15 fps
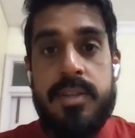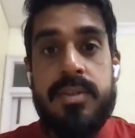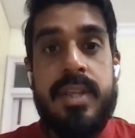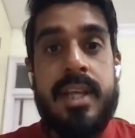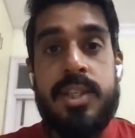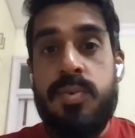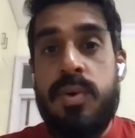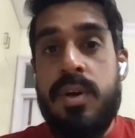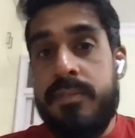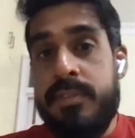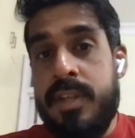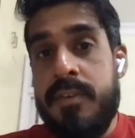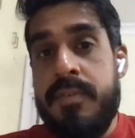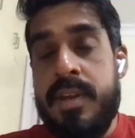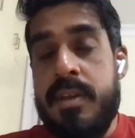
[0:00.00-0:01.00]
So that's one of
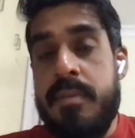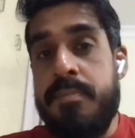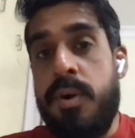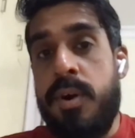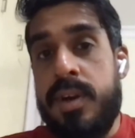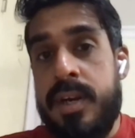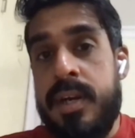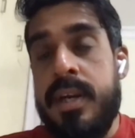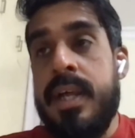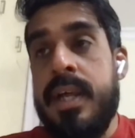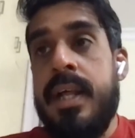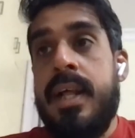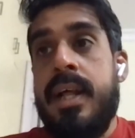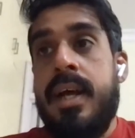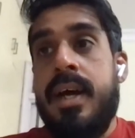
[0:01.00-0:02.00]
the very important
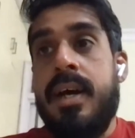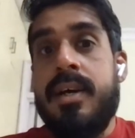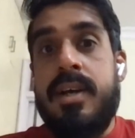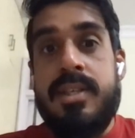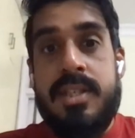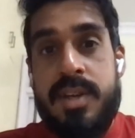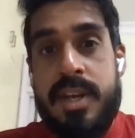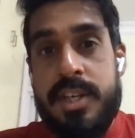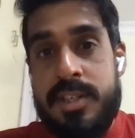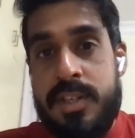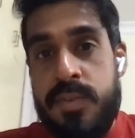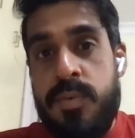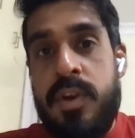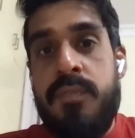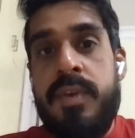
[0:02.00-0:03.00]

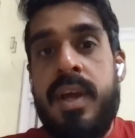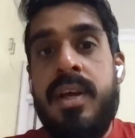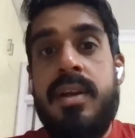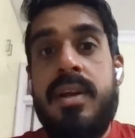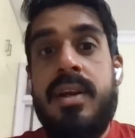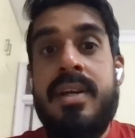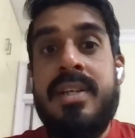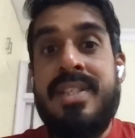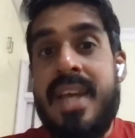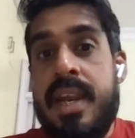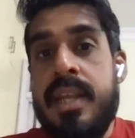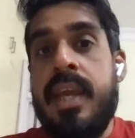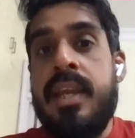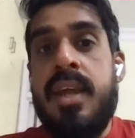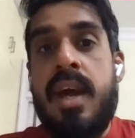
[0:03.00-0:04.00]
consideration when we are
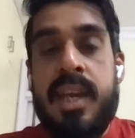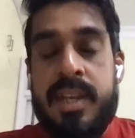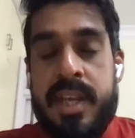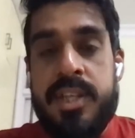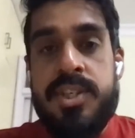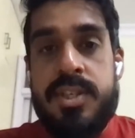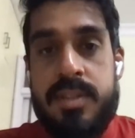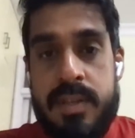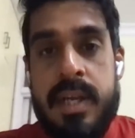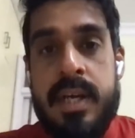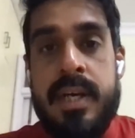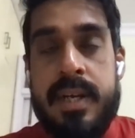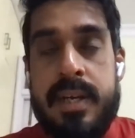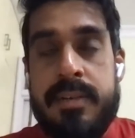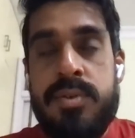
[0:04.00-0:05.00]
designing any architecture,
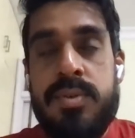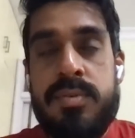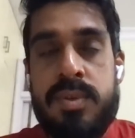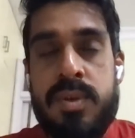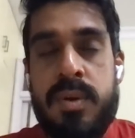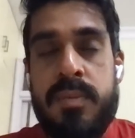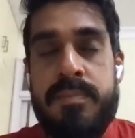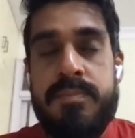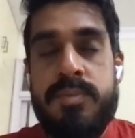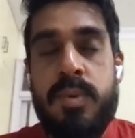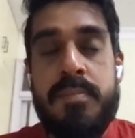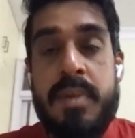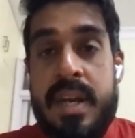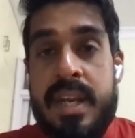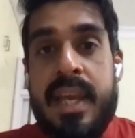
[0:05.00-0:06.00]
so
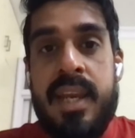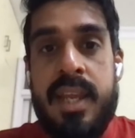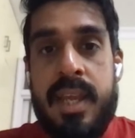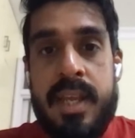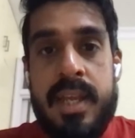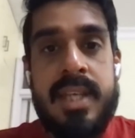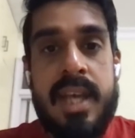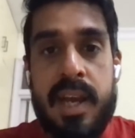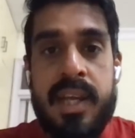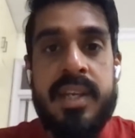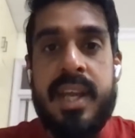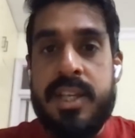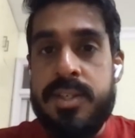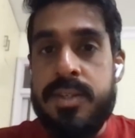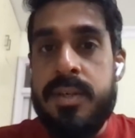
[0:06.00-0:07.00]
building any say,
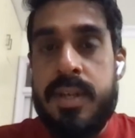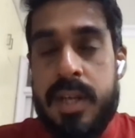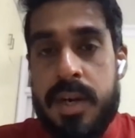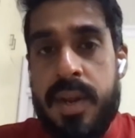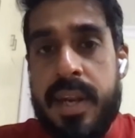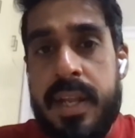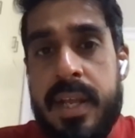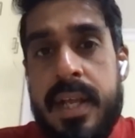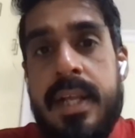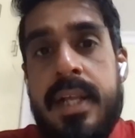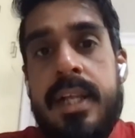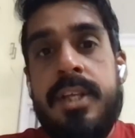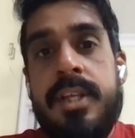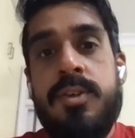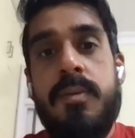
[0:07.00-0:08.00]
architecture, right?
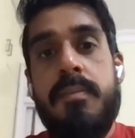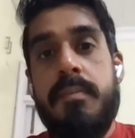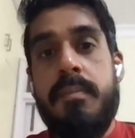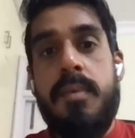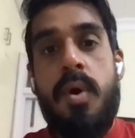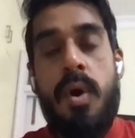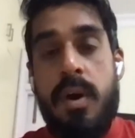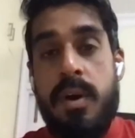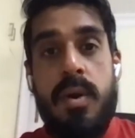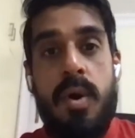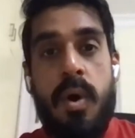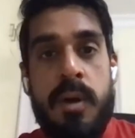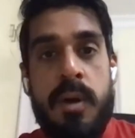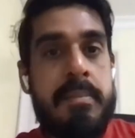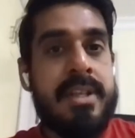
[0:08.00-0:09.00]
So
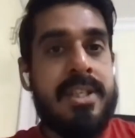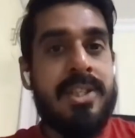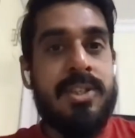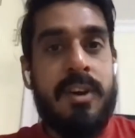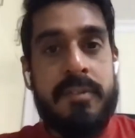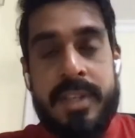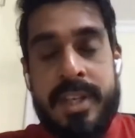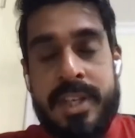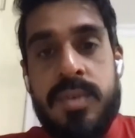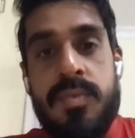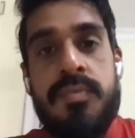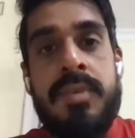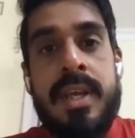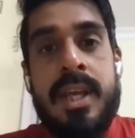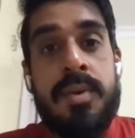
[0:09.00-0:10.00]
on basis of this,
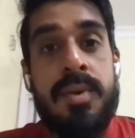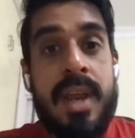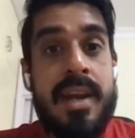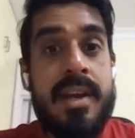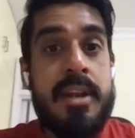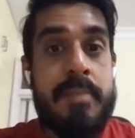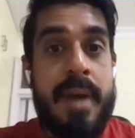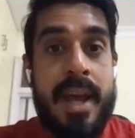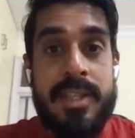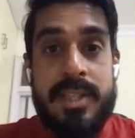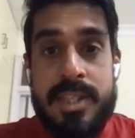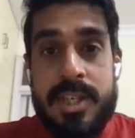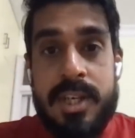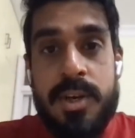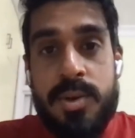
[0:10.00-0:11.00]
we create
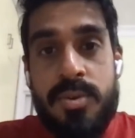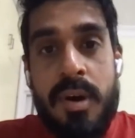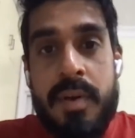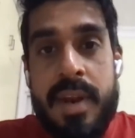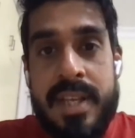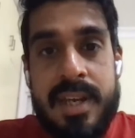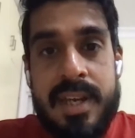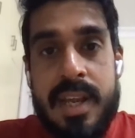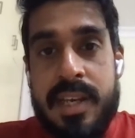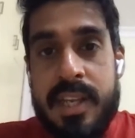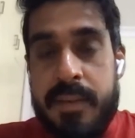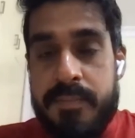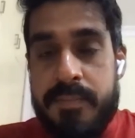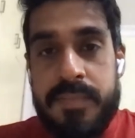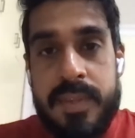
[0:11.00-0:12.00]
demands to our SRE
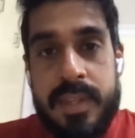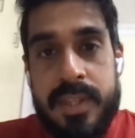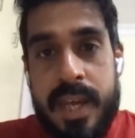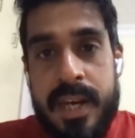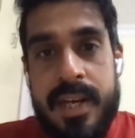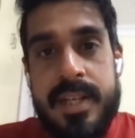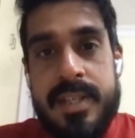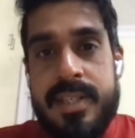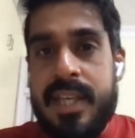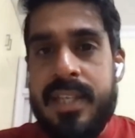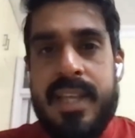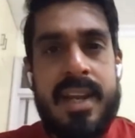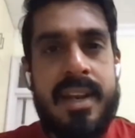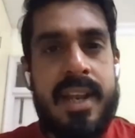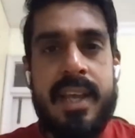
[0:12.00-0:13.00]
team that say
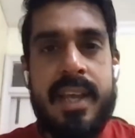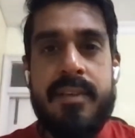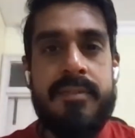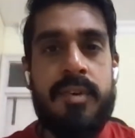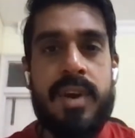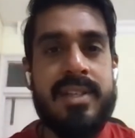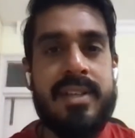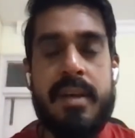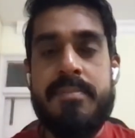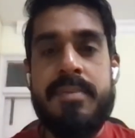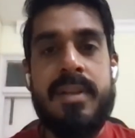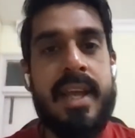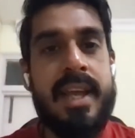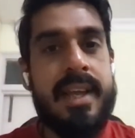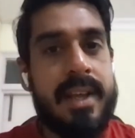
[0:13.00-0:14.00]
that, like for
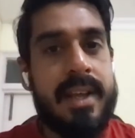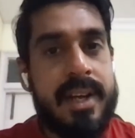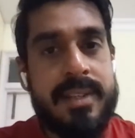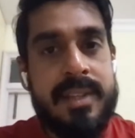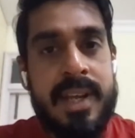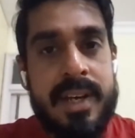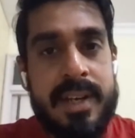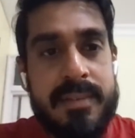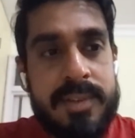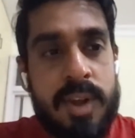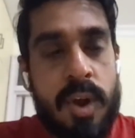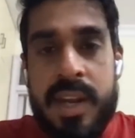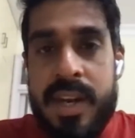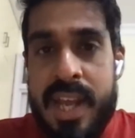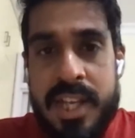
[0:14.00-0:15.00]
example, like the
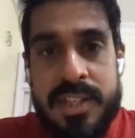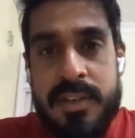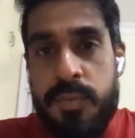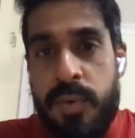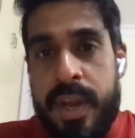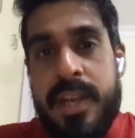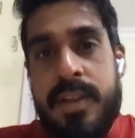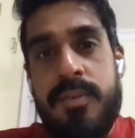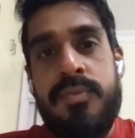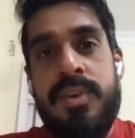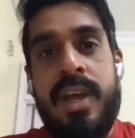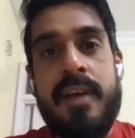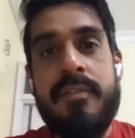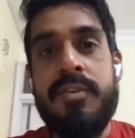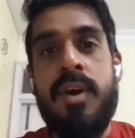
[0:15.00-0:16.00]
organization wide,
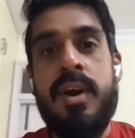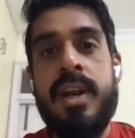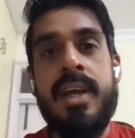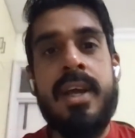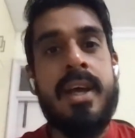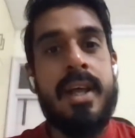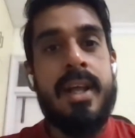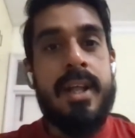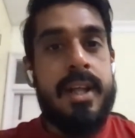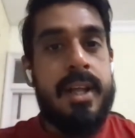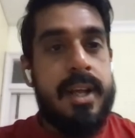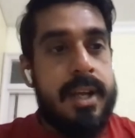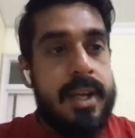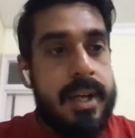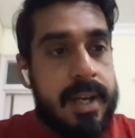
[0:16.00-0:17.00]
we have got
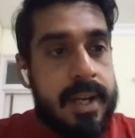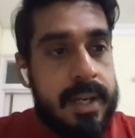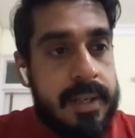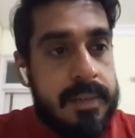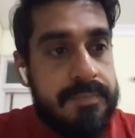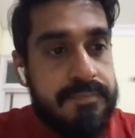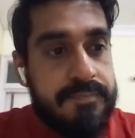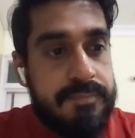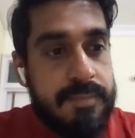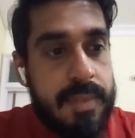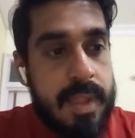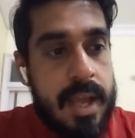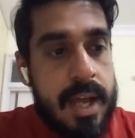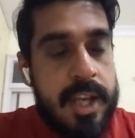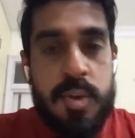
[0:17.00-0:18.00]
uh,
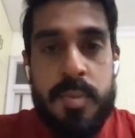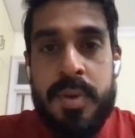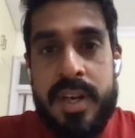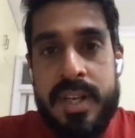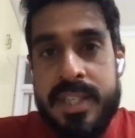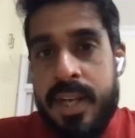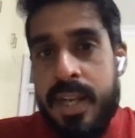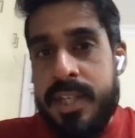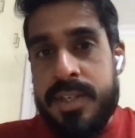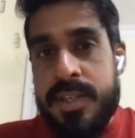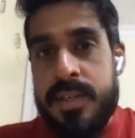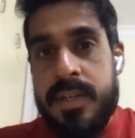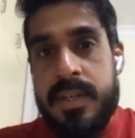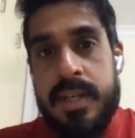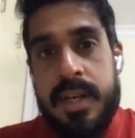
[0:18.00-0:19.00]
a Kubernetes
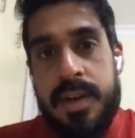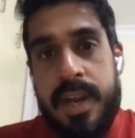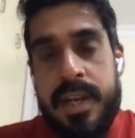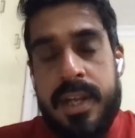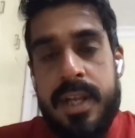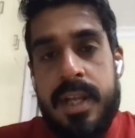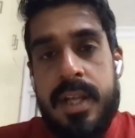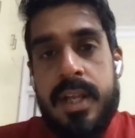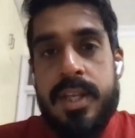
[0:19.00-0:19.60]
cluster, right?